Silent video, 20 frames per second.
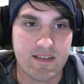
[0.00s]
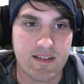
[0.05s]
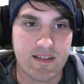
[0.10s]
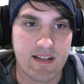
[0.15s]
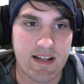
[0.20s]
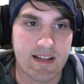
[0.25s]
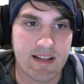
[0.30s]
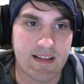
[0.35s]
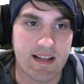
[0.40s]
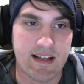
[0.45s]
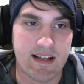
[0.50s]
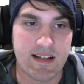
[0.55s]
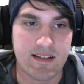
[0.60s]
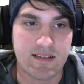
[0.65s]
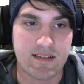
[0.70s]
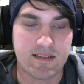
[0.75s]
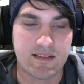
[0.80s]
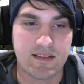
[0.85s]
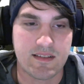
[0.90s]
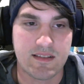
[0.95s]
and that
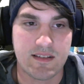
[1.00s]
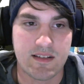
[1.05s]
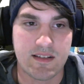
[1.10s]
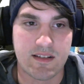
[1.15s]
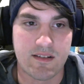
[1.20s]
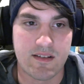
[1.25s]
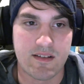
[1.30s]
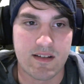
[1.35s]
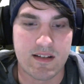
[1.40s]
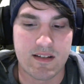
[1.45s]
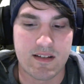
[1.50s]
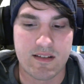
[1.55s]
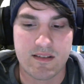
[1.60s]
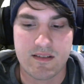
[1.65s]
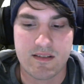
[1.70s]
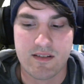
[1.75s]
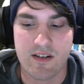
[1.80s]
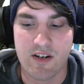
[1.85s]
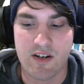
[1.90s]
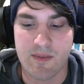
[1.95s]
the
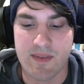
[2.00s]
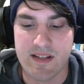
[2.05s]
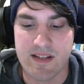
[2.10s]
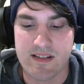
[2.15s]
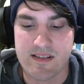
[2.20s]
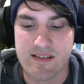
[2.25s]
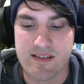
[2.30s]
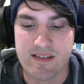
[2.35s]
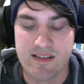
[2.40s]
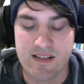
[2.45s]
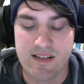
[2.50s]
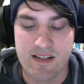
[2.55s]
tournaments,